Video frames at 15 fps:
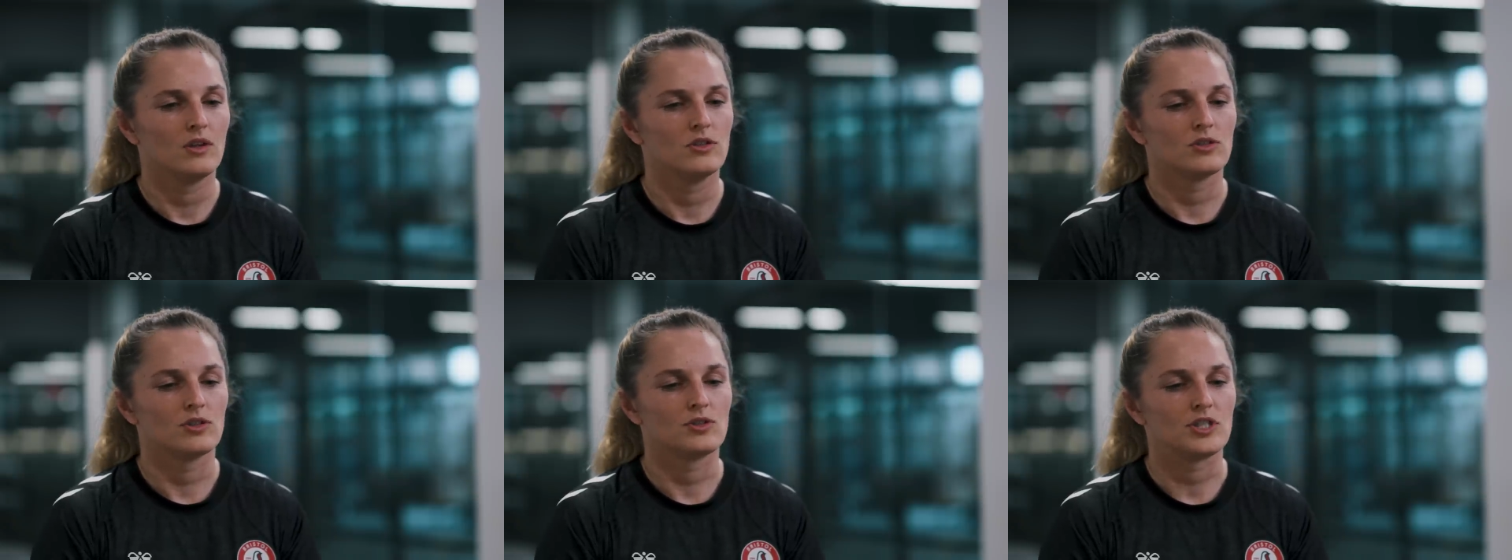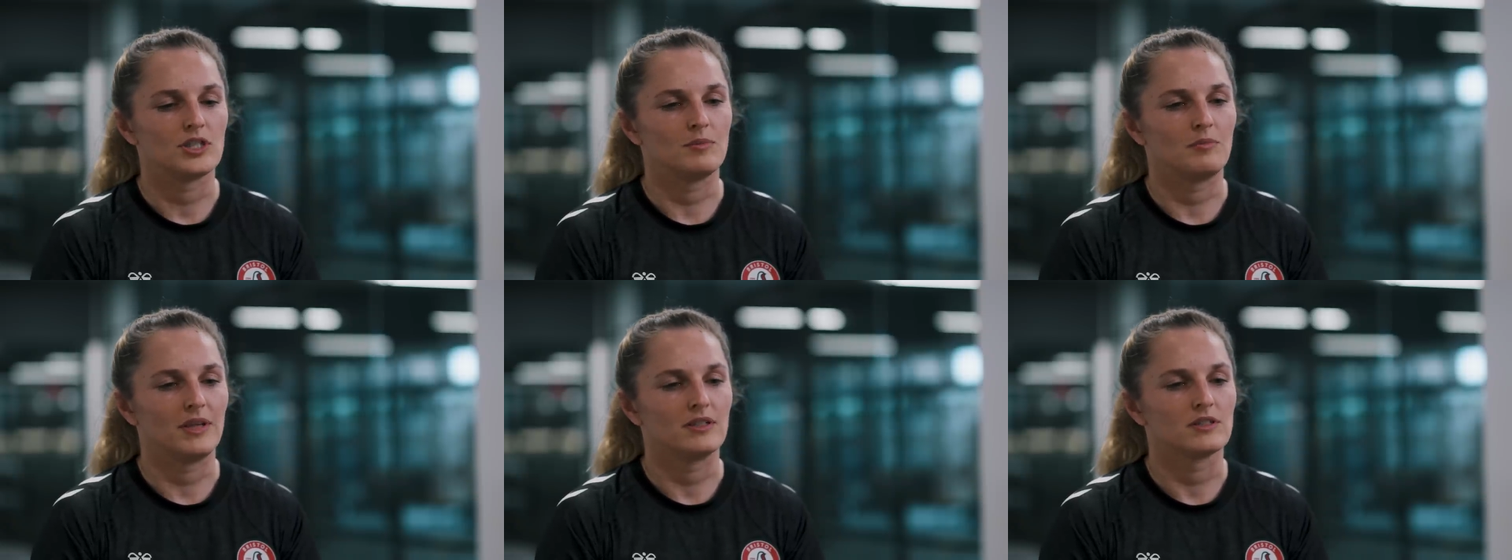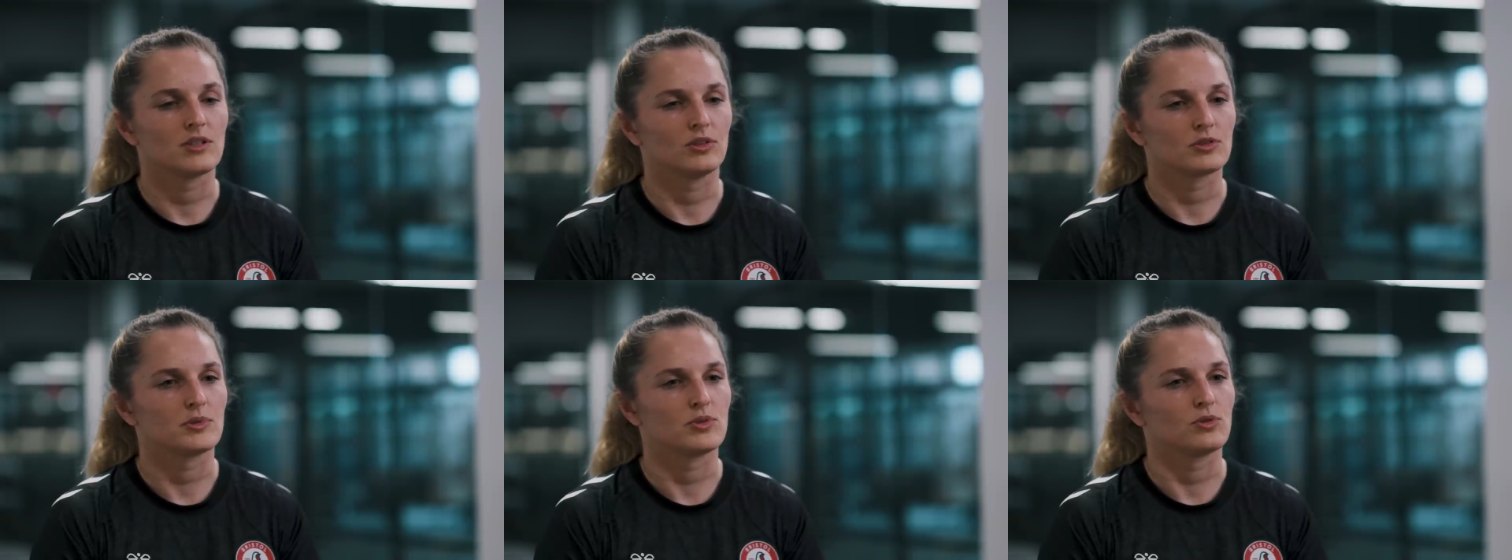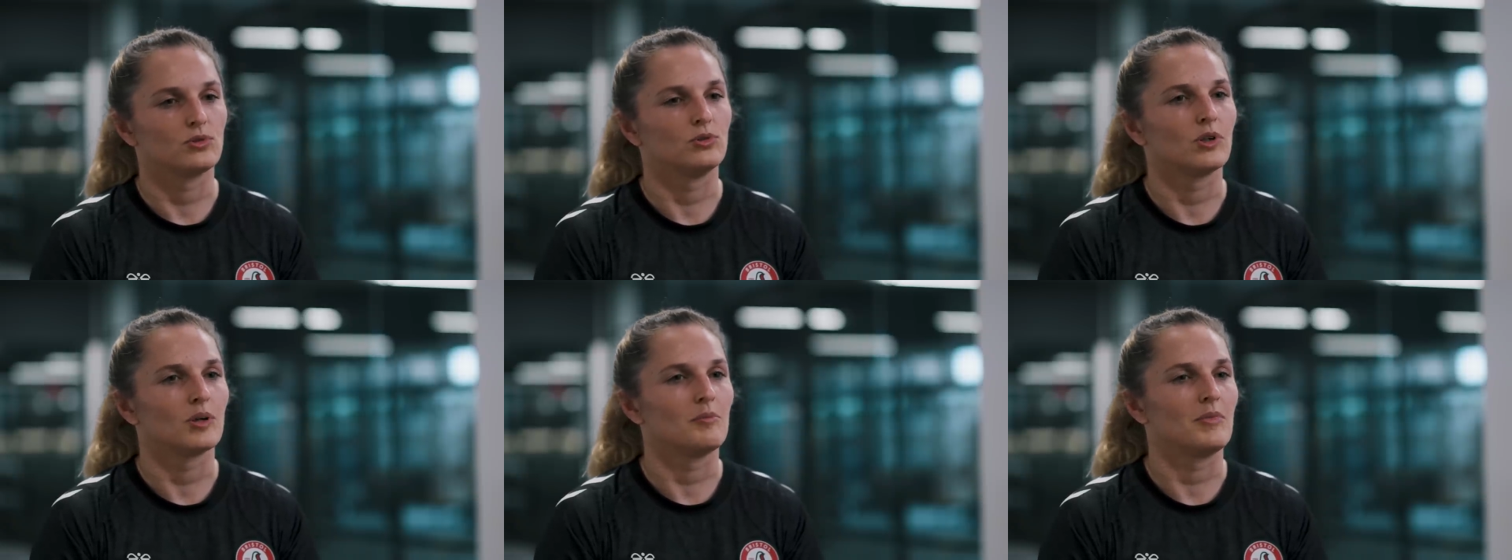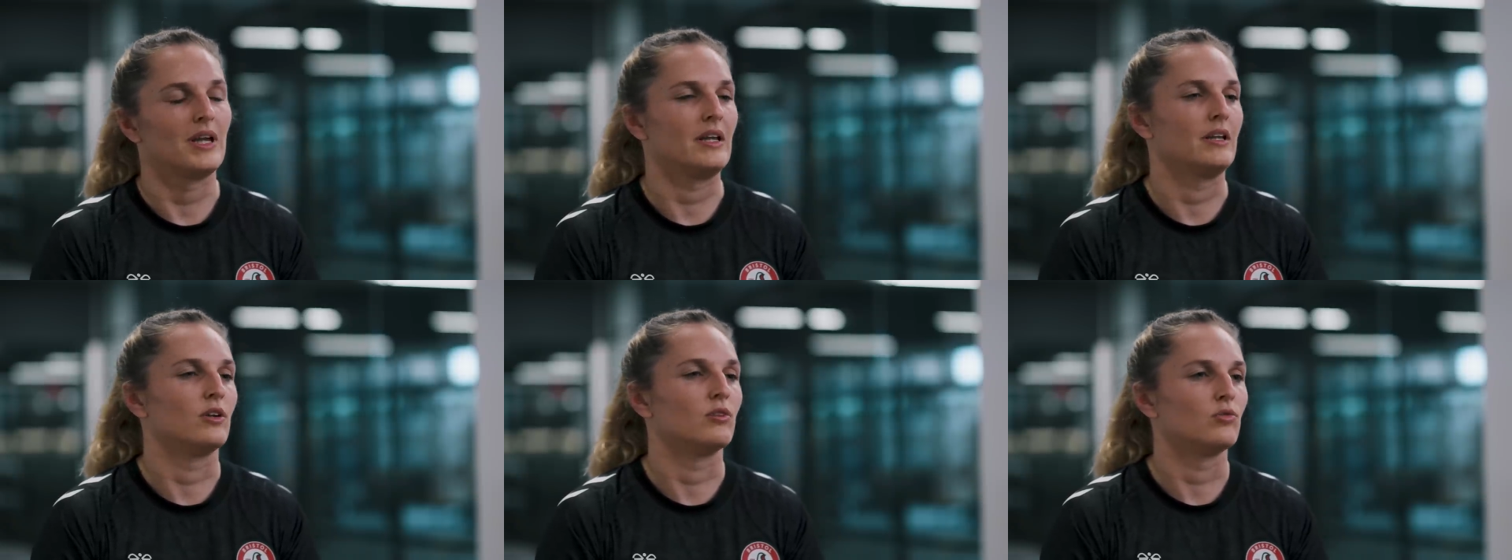So she'd been to hospital
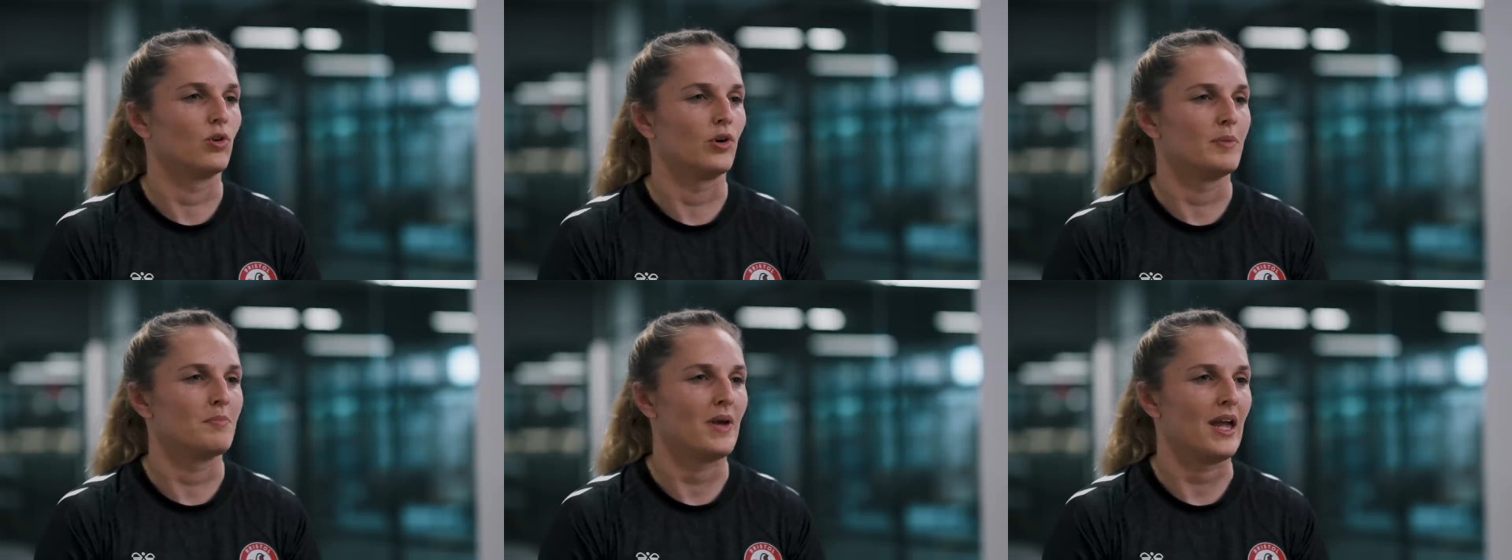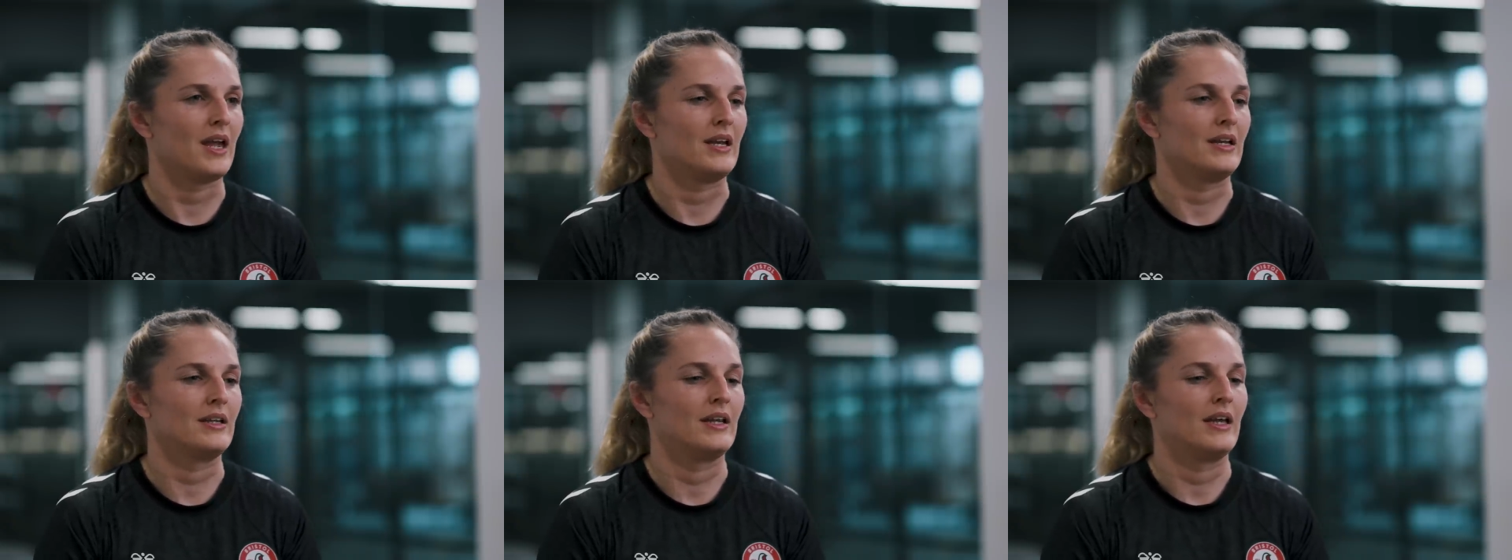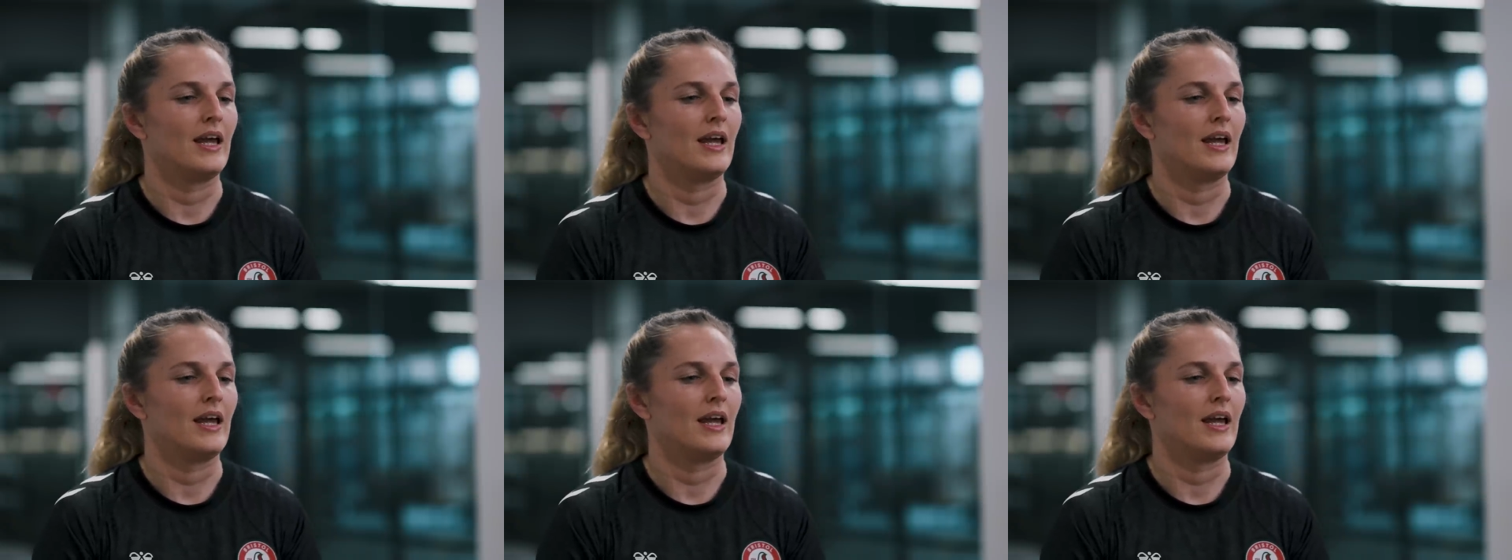complaining of groin pain